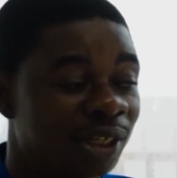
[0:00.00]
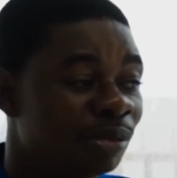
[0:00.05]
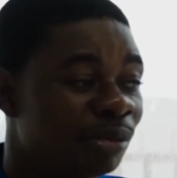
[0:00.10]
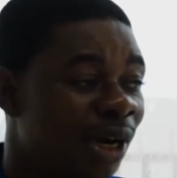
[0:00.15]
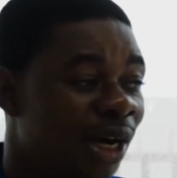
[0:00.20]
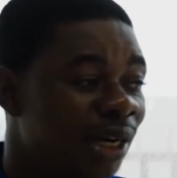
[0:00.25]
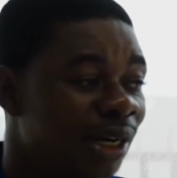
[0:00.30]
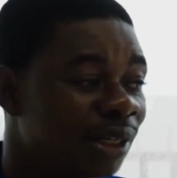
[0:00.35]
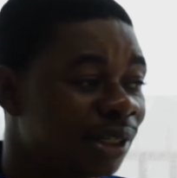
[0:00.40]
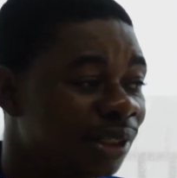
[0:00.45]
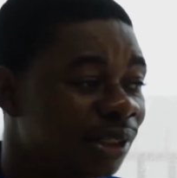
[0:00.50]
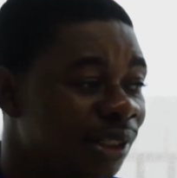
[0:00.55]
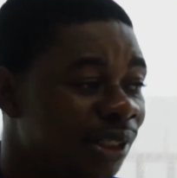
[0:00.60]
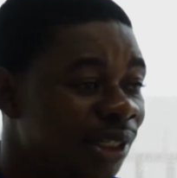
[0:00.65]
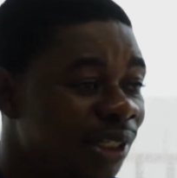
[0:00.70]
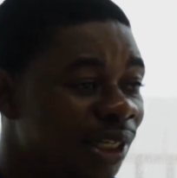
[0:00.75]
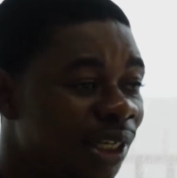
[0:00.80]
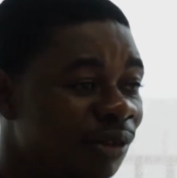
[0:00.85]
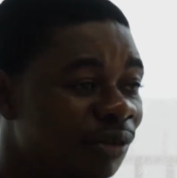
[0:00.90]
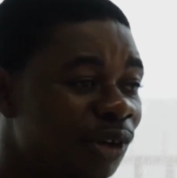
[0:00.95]
But
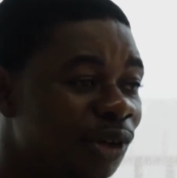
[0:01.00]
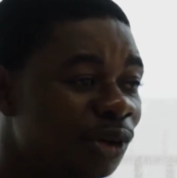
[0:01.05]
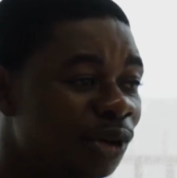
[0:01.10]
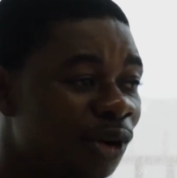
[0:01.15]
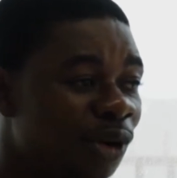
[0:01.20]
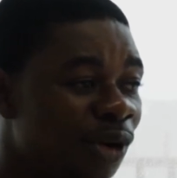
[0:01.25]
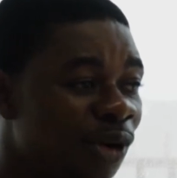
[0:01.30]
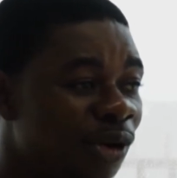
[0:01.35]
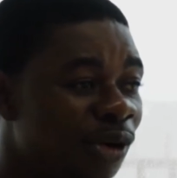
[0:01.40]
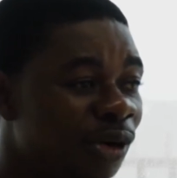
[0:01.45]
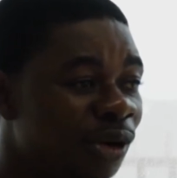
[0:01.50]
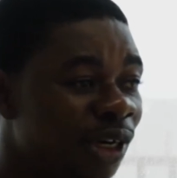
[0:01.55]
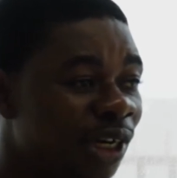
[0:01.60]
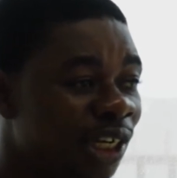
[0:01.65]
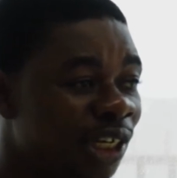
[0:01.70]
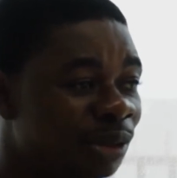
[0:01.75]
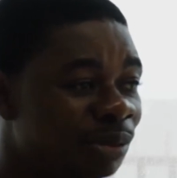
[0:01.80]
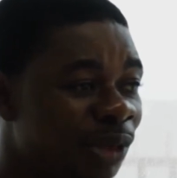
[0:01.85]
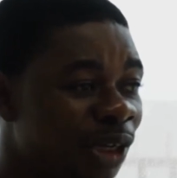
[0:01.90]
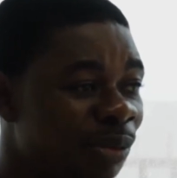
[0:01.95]
even though
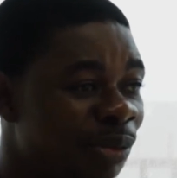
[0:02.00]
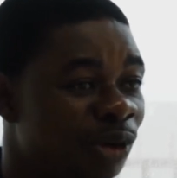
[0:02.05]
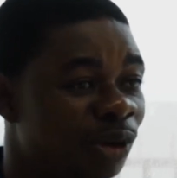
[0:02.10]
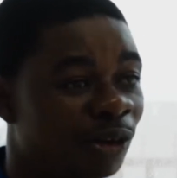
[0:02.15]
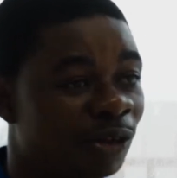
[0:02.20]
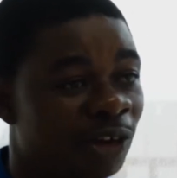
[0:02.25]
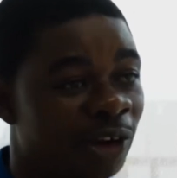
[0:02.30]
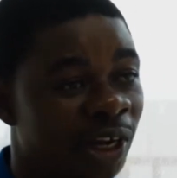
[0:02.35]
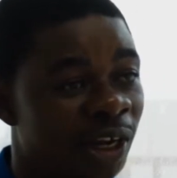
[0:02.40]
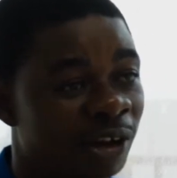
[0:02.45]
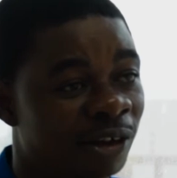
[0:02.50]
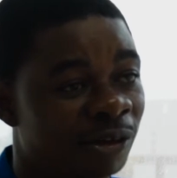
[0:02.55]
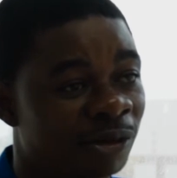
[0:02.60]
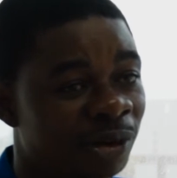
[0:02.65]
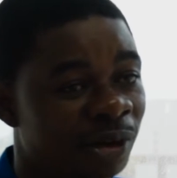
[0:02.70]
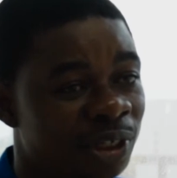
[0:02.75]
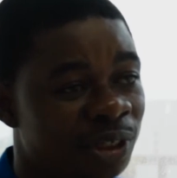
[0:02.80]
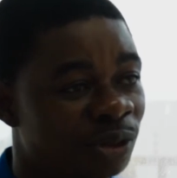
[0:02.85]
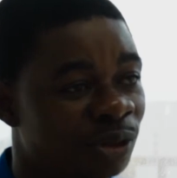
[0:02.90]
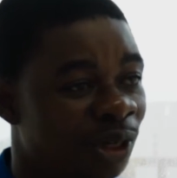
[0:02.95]
it may be of help,
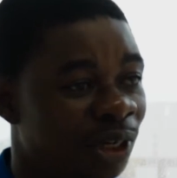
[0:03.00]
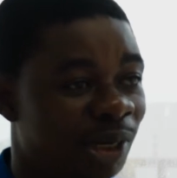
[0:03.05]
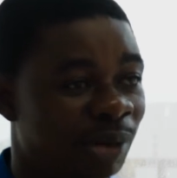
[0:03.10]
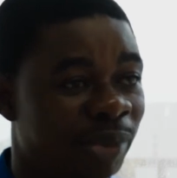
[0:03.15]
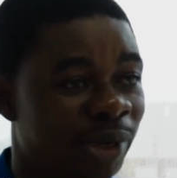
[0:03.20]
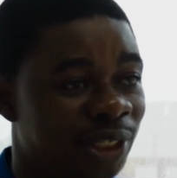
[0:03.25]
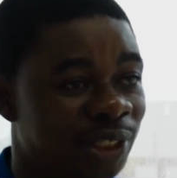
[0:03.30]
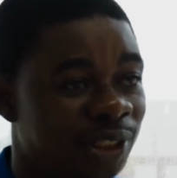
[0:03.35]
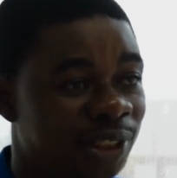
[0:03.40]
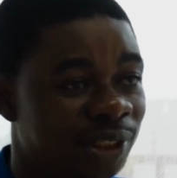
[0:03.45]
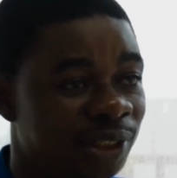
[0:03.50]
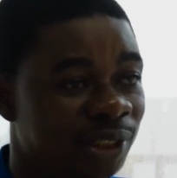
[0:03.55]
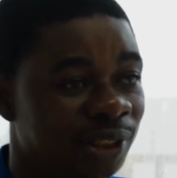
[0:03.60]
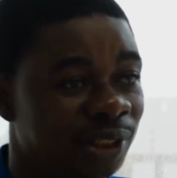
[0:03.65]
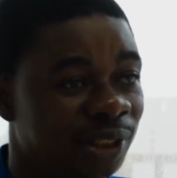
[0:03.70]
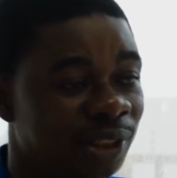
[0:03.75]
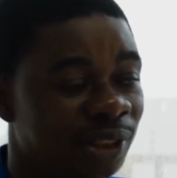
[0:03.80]
it's not the best.